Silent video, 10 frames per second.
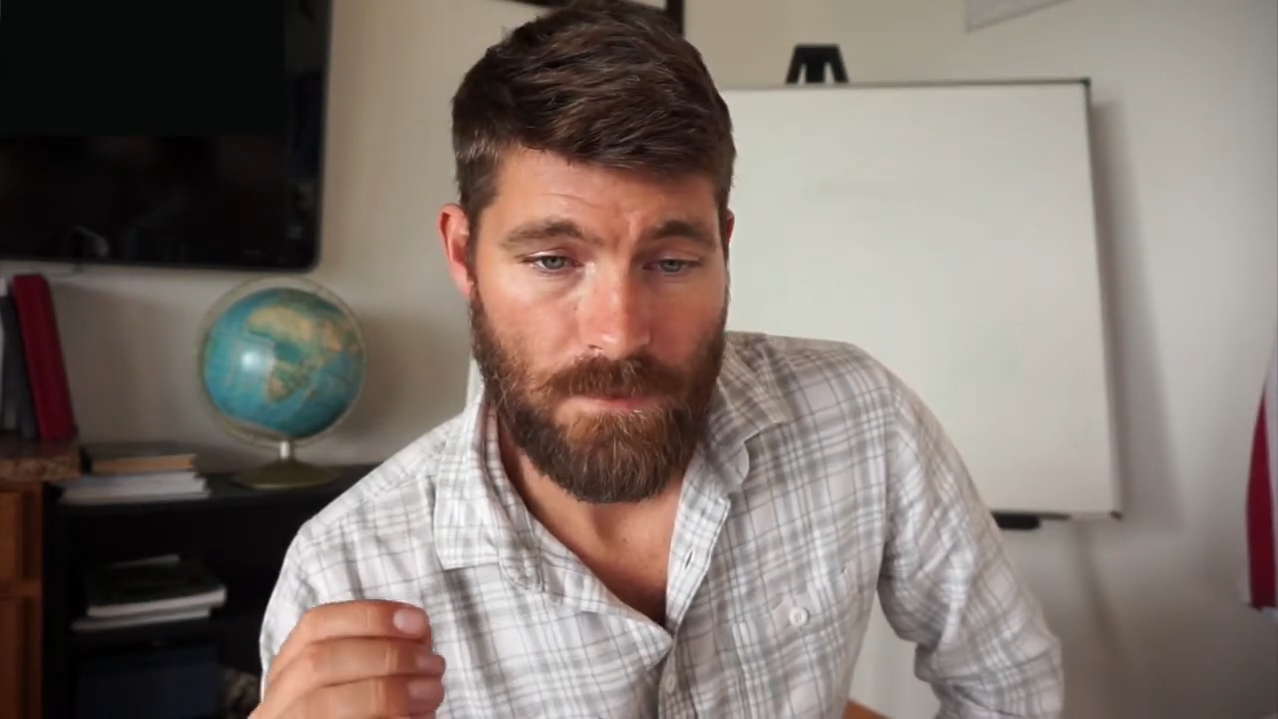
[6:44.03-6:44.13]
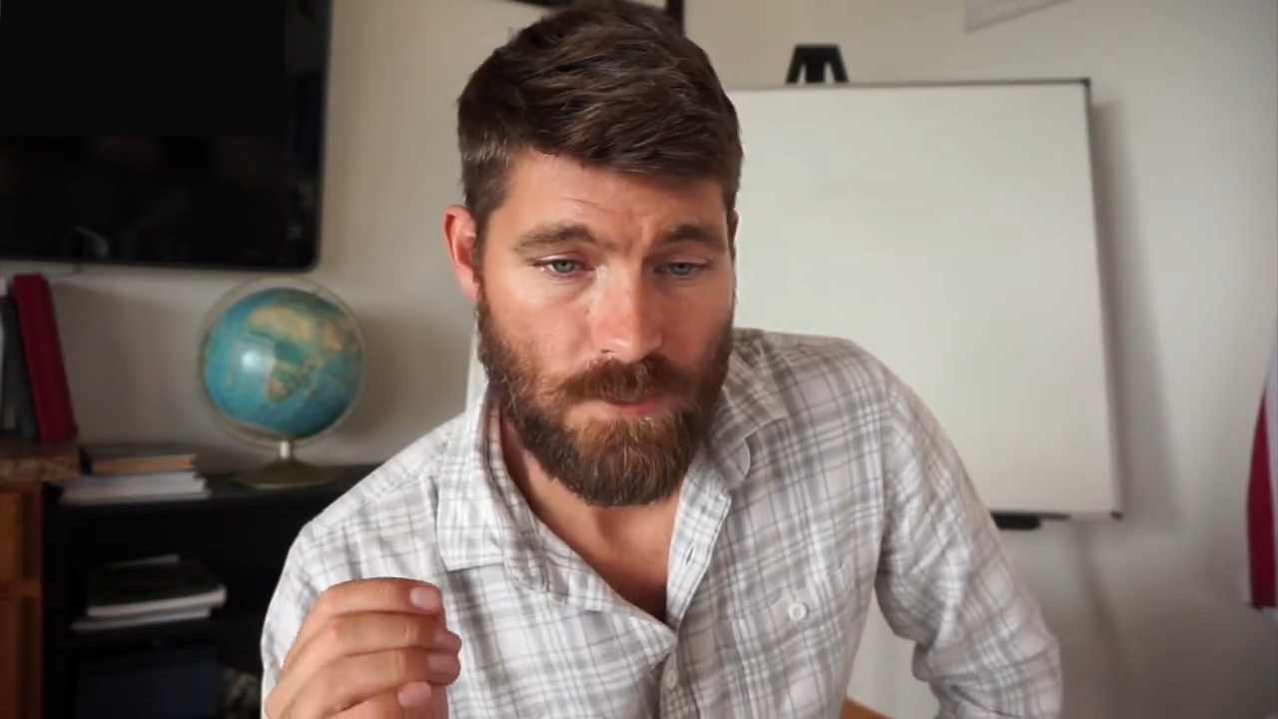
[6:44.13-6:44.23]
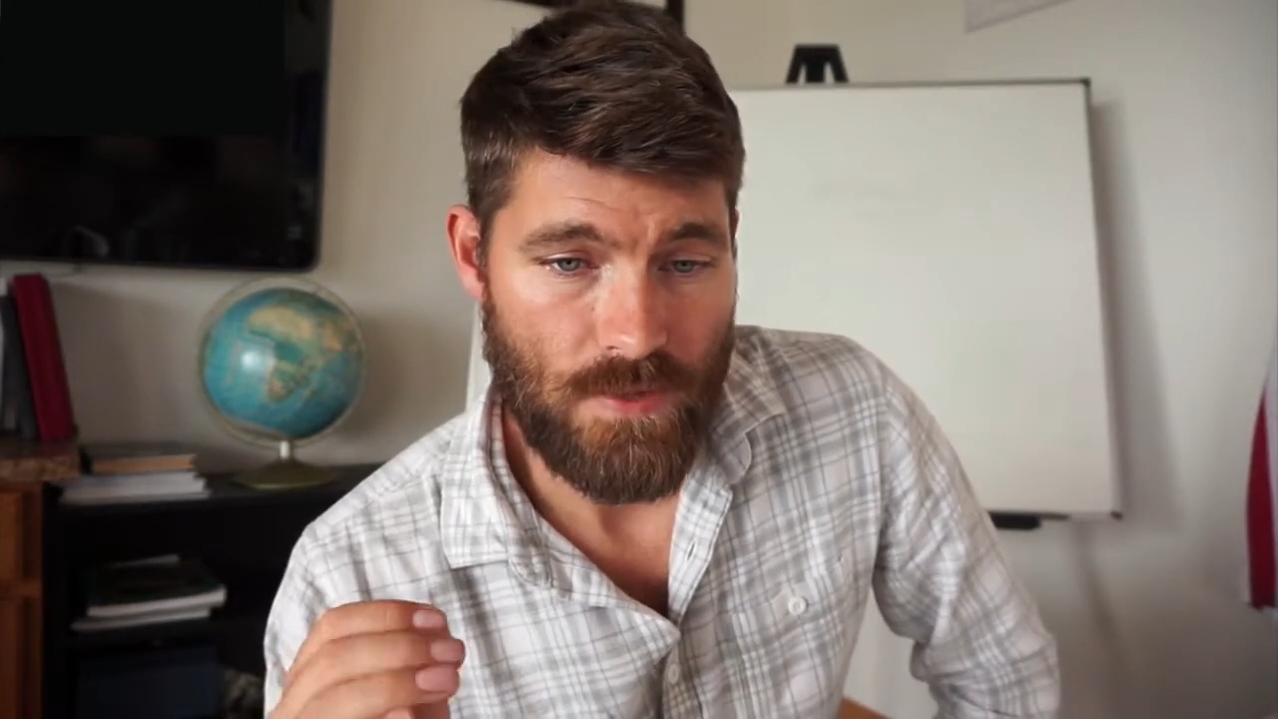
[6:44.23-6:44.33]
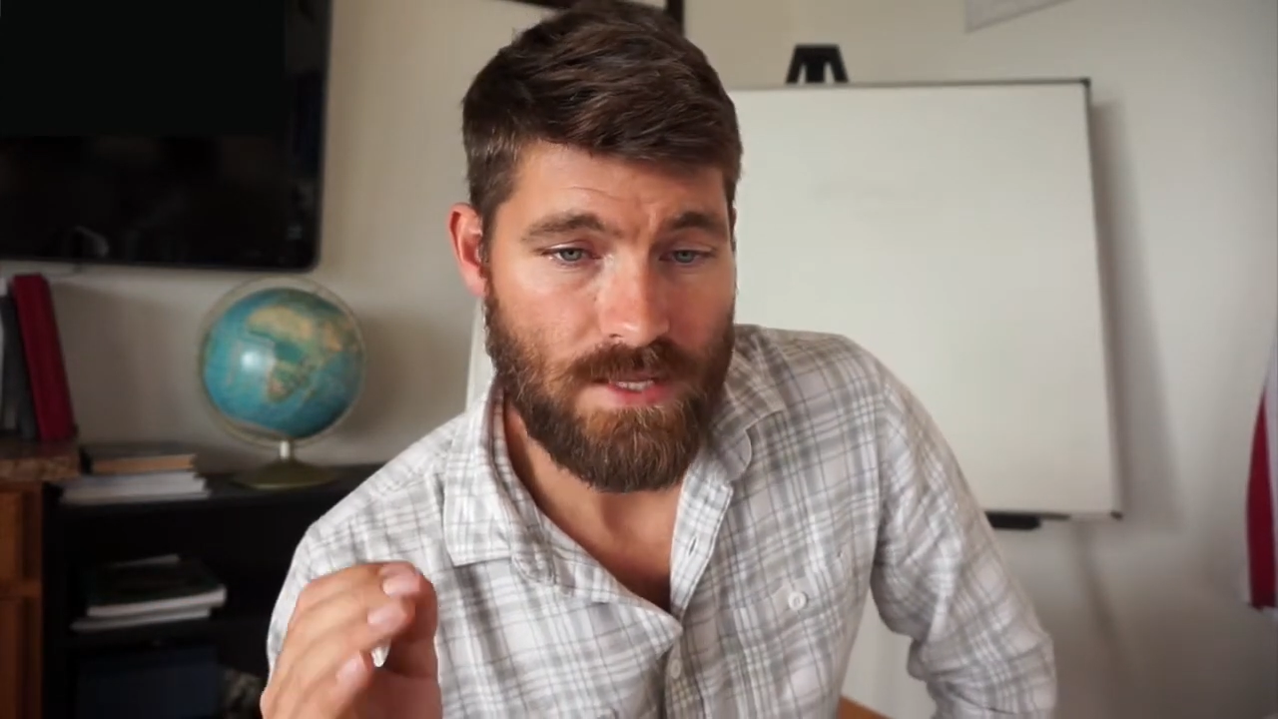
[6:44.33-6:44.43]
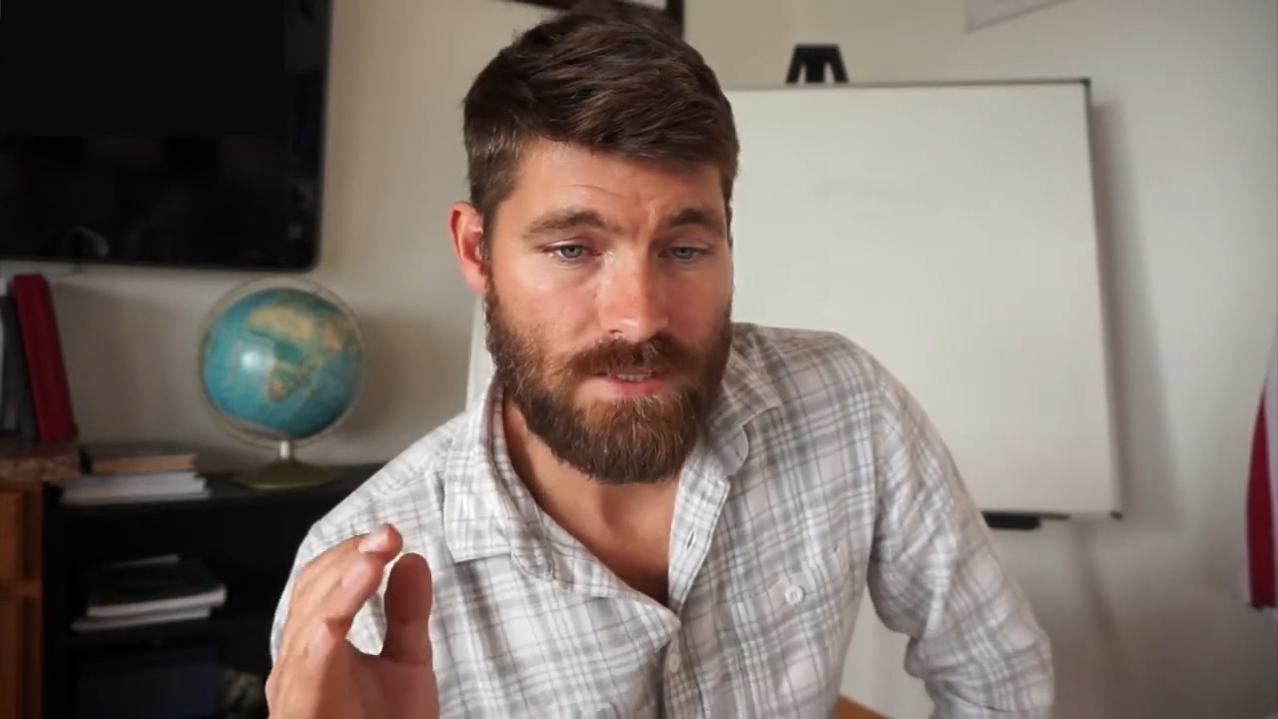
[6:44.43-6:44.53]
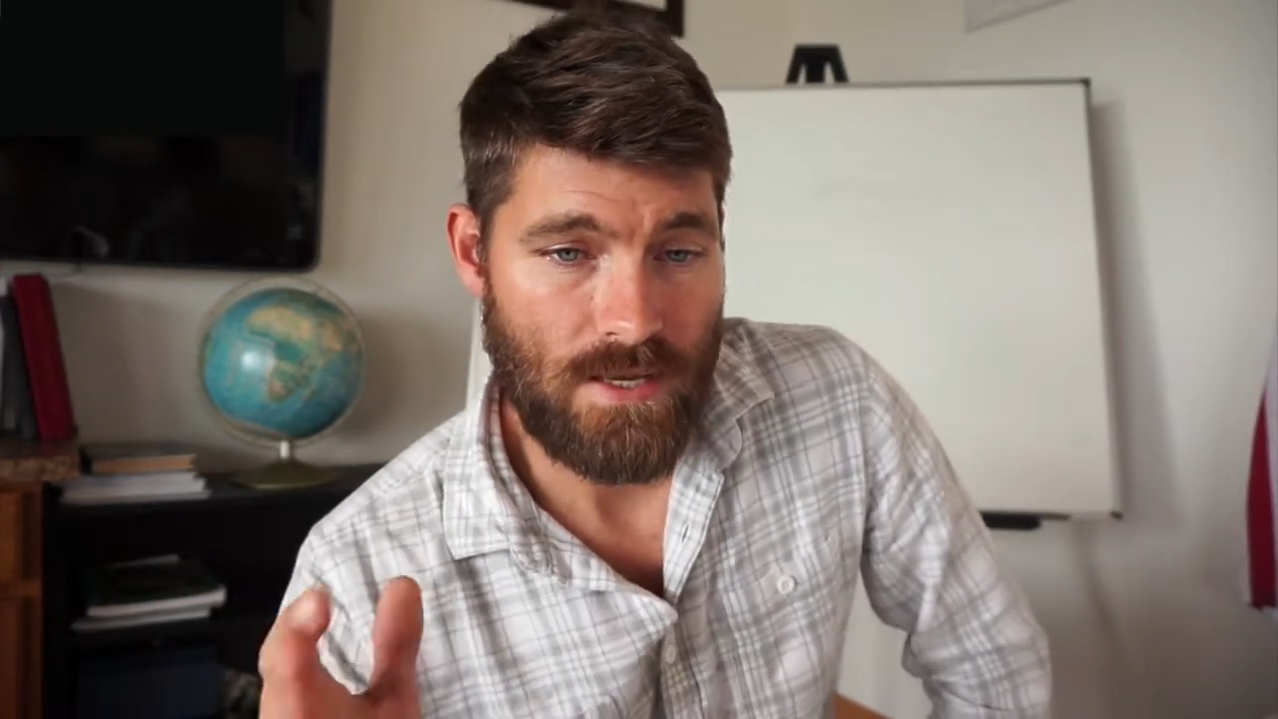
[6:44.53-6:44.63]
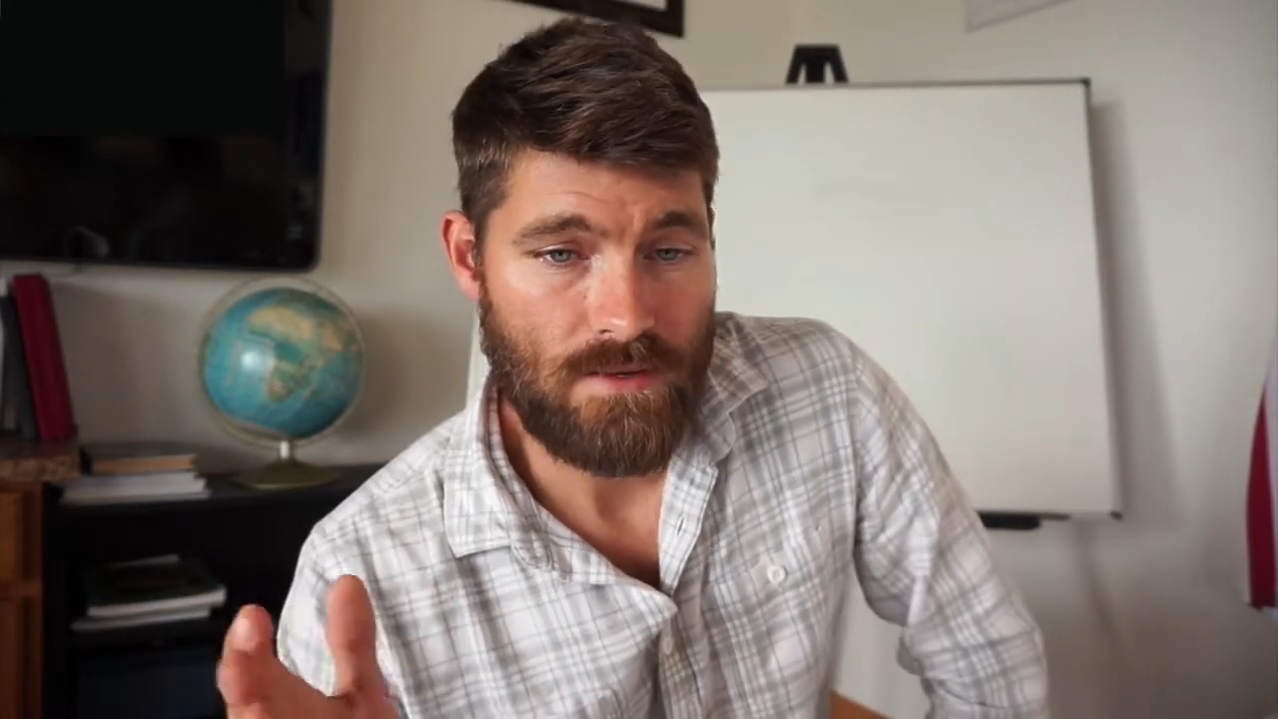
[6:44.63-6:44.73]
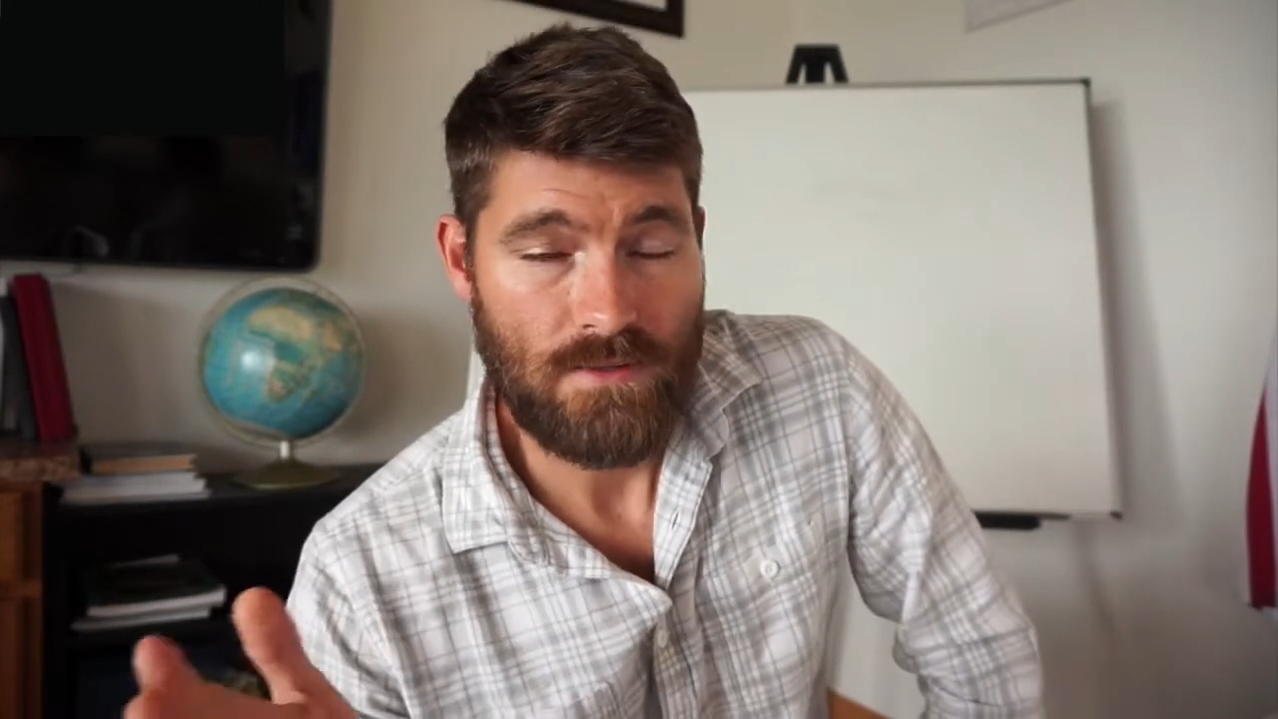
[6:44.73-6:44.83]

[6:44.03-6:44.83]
that's kind of